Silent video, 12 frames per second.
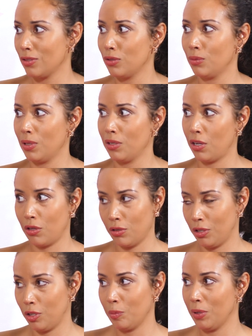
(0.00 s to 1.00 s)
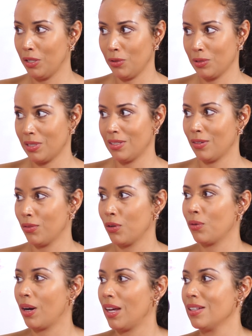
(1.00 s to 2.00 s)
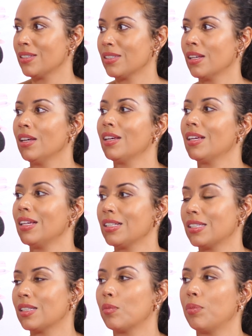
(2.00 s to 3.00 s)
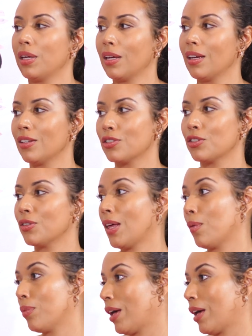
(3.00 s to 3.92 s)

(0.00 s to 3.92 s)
to another human who's a different race is the big issue that